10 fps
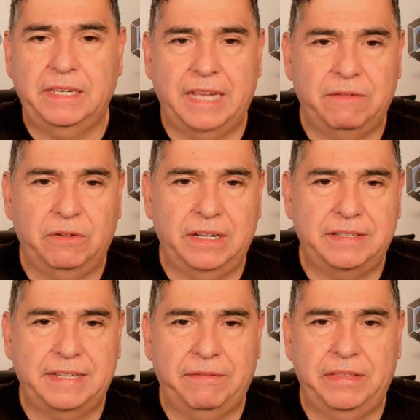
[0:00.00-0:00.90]
Denver
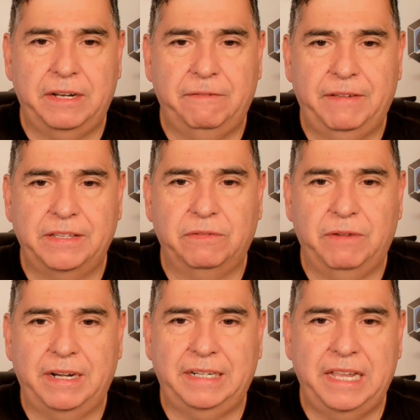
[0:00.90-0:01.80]
is seventh in defensive
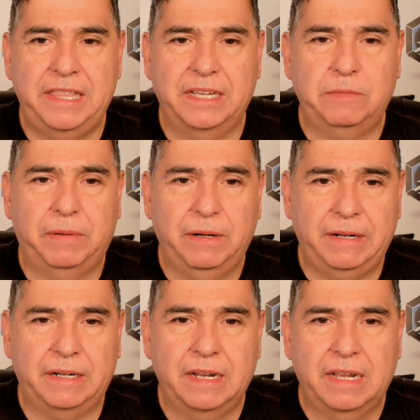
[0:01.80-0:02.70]
rating in this
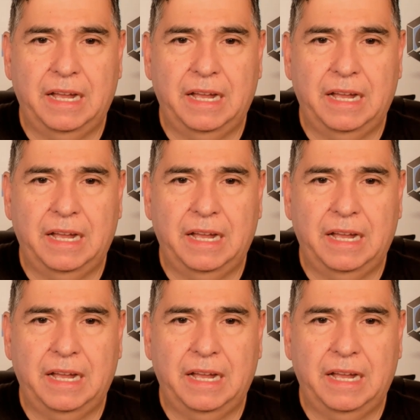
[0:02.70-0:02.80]
period,